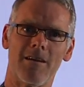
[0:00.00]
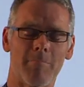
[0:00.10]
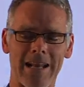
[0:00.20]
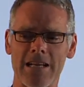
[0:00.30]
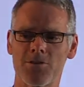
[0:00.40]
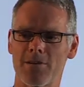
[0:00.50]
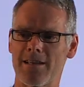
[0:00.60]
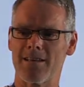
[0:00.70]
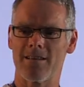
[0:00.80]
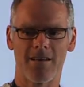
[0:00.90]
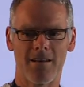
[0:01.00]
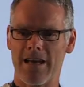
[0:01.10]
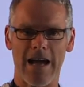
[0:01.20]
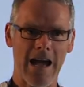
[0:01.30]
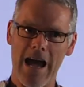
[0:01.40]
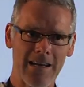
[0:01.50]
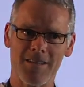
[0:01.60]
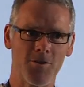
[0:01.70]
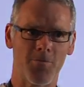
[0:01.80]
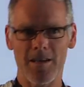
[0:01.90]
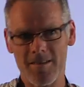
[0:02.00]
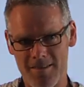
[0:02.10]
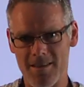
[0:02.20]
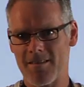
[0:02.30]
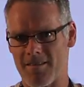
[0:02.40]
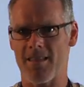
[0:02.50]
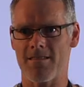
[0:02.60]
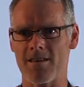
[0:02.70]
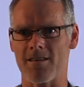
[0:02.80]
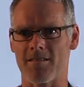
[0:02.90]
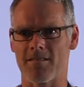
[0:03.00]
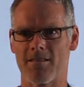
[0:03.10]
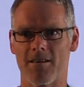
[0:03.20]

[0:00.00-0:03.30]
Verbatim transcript: But actually, unless you fix these and these,